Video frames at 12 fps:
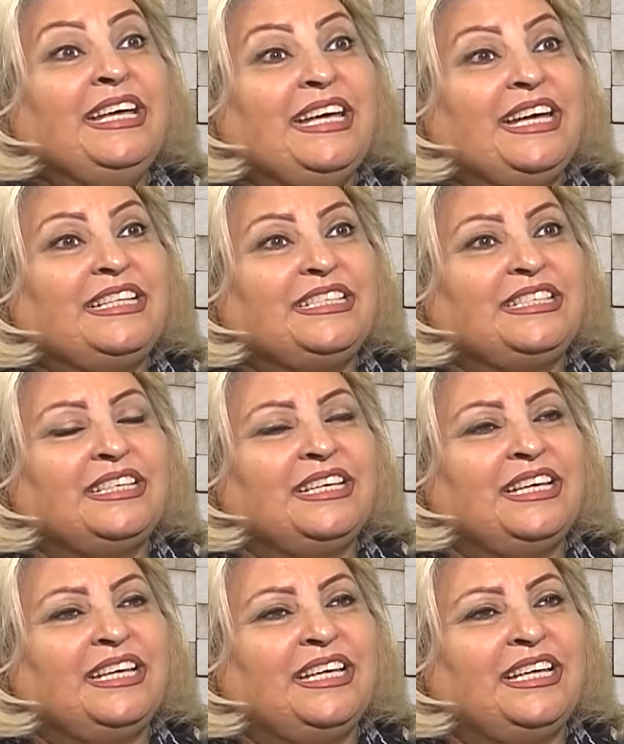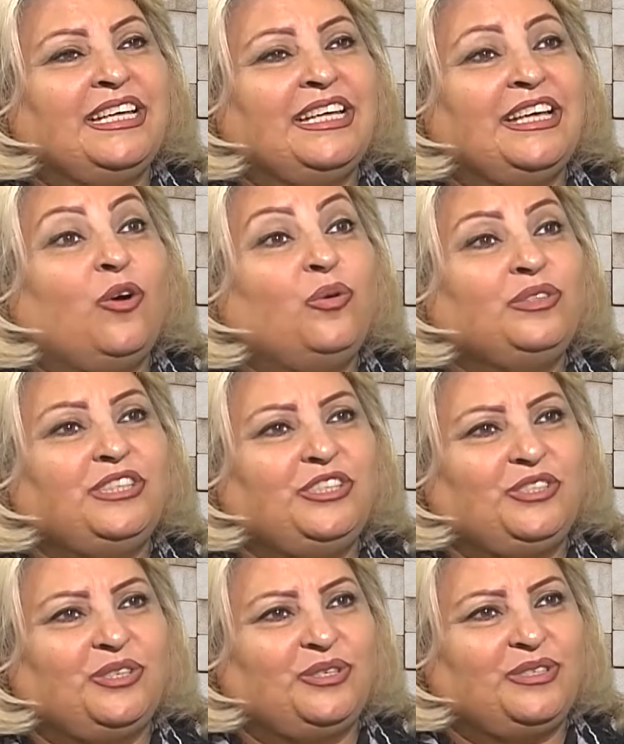its own
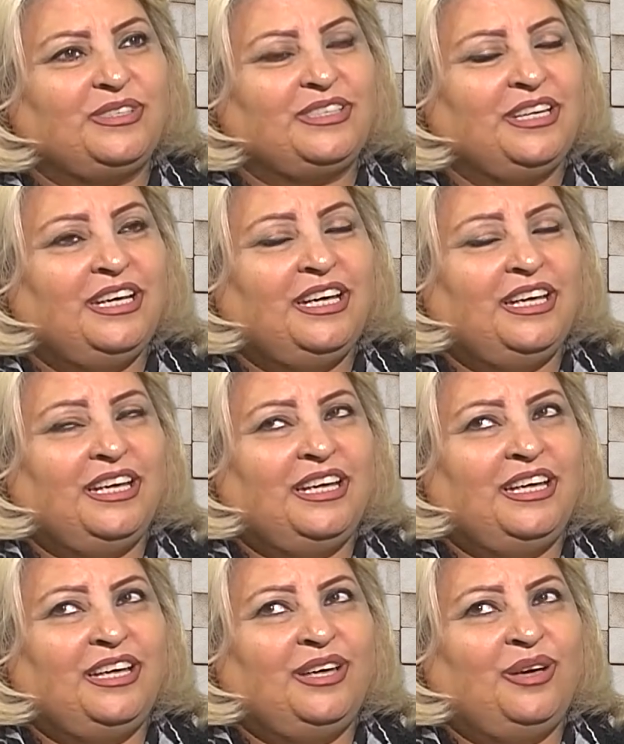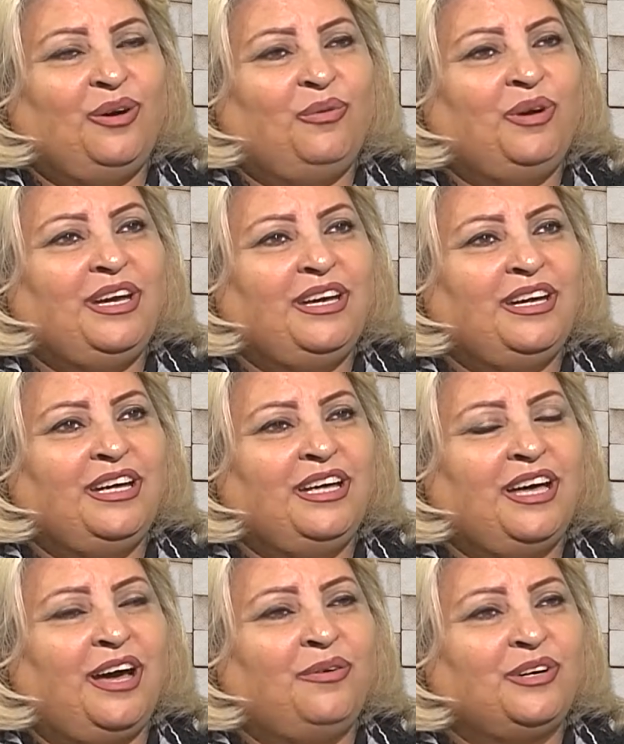teachers. When
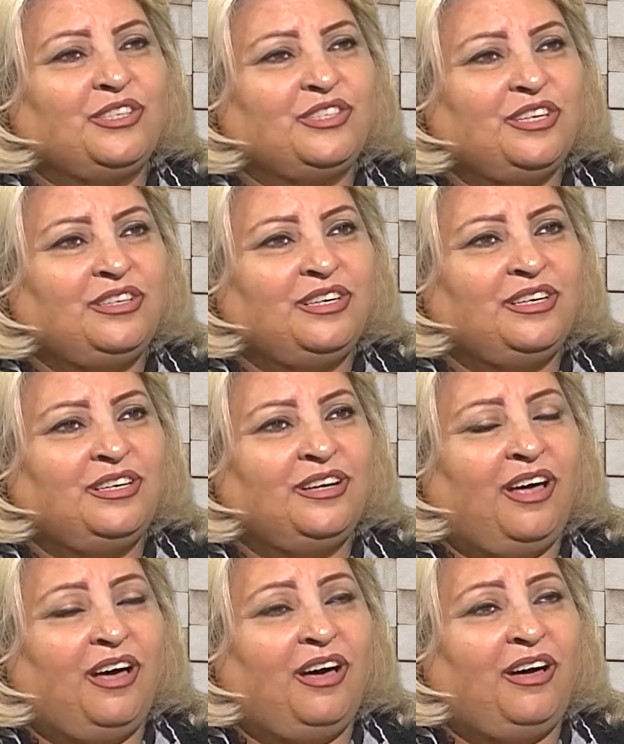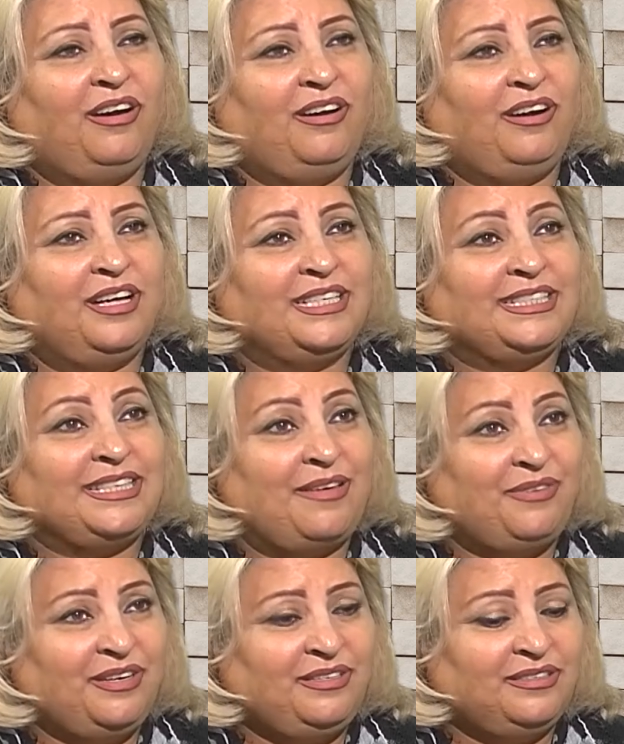our children are
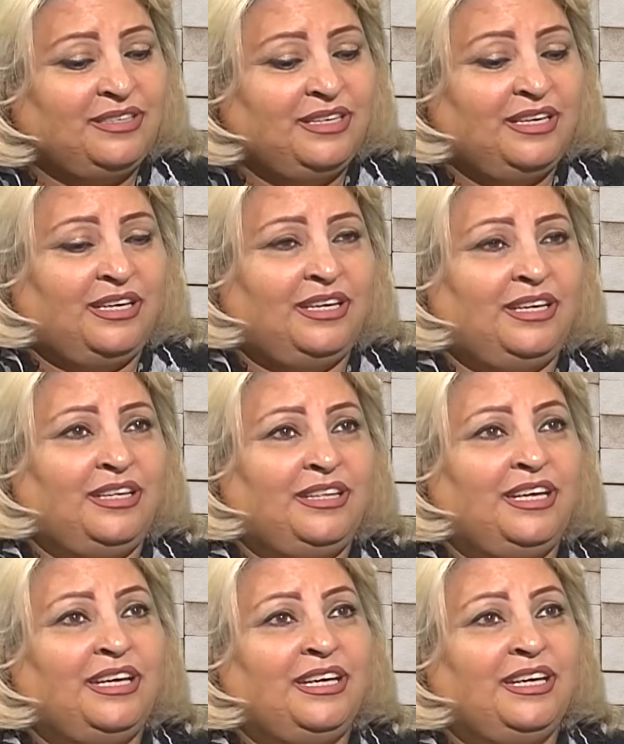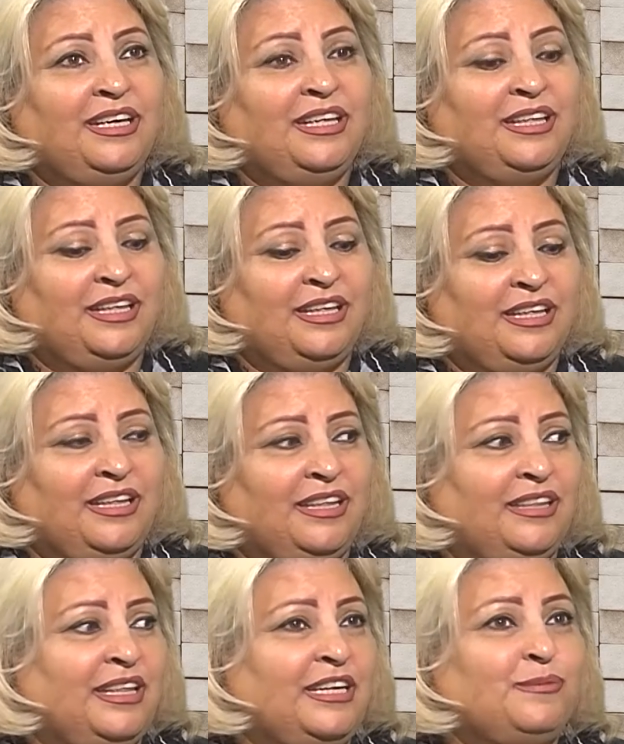7,
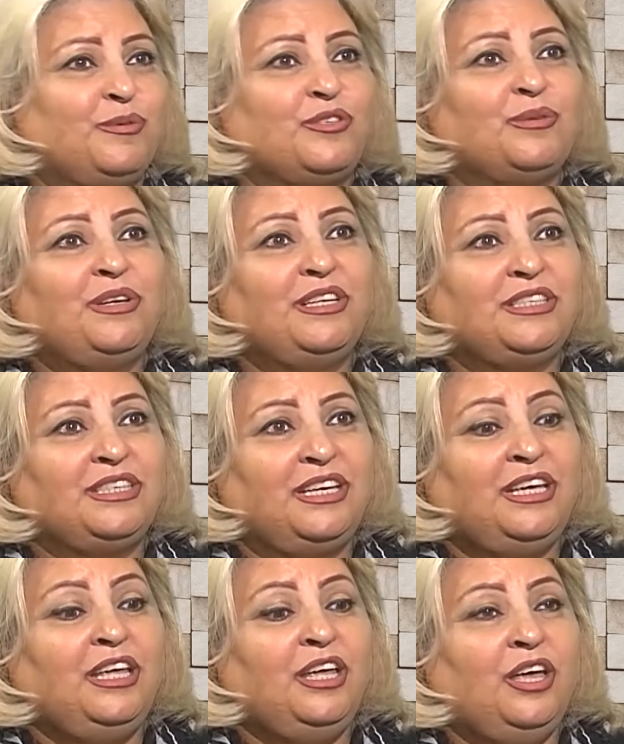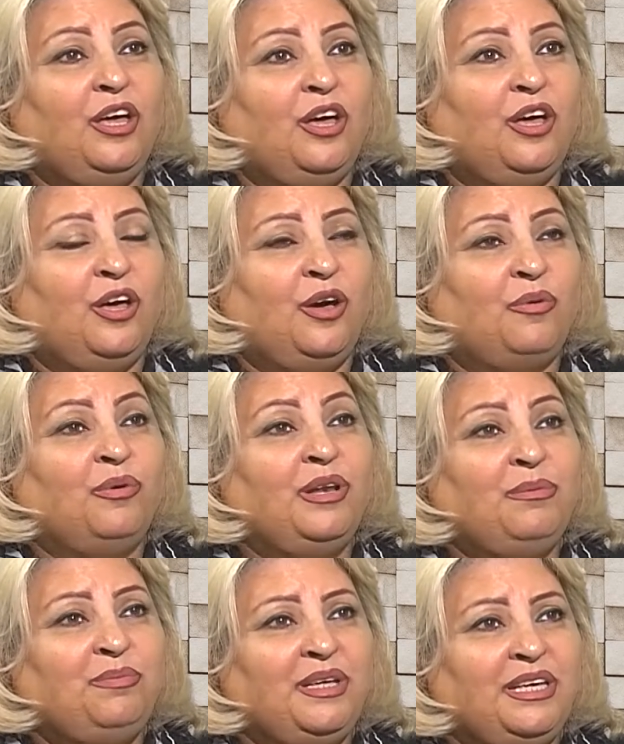the responsibility
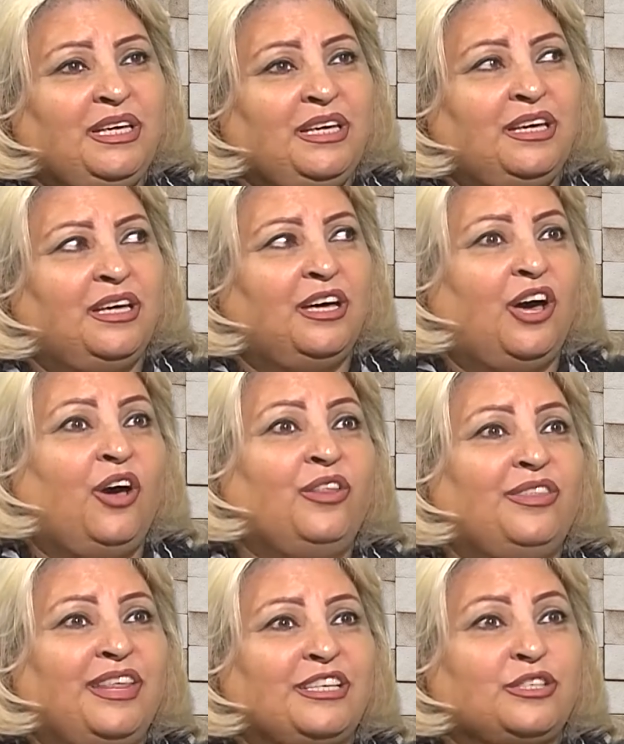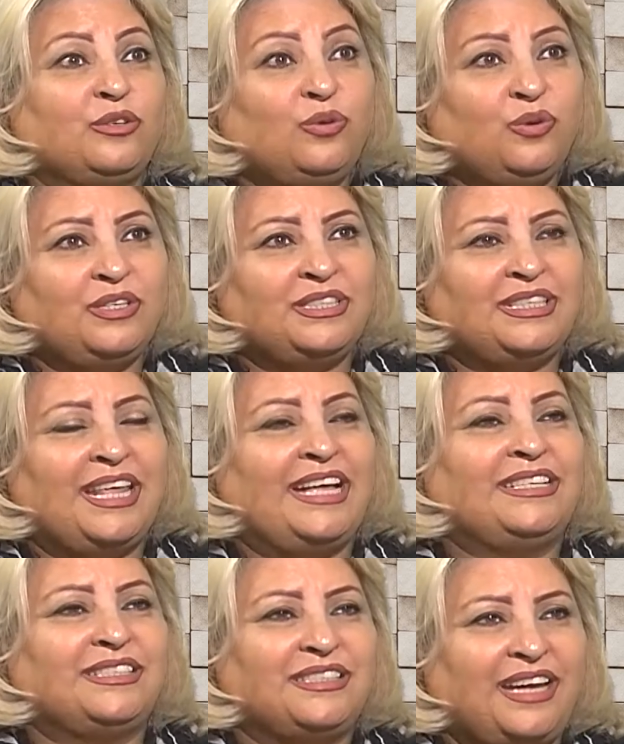will be on the schools, the
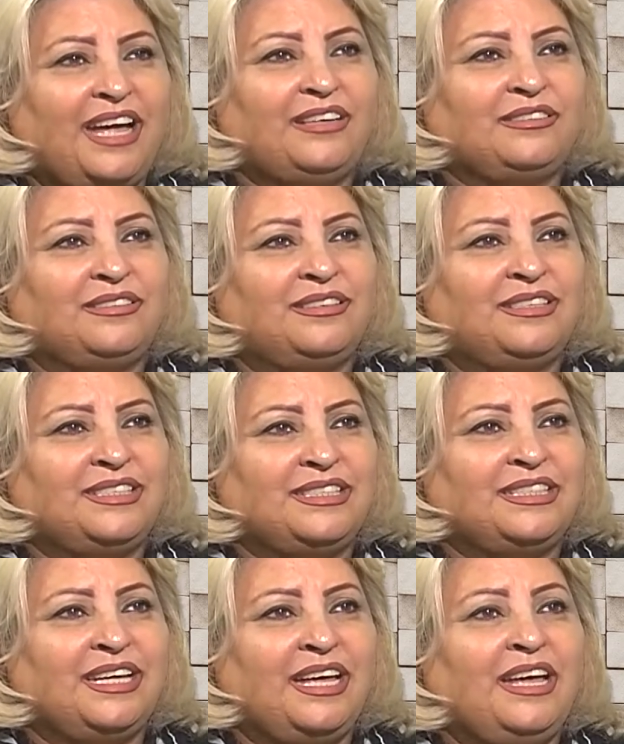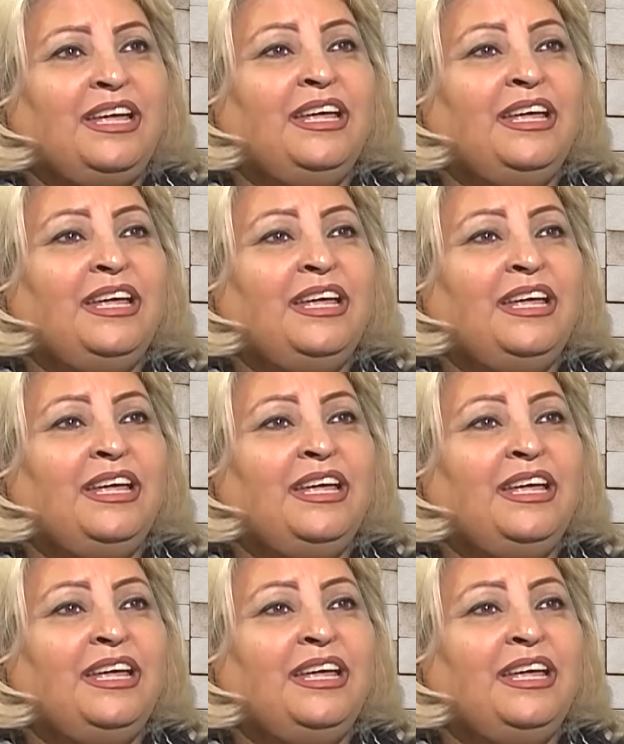instructors, the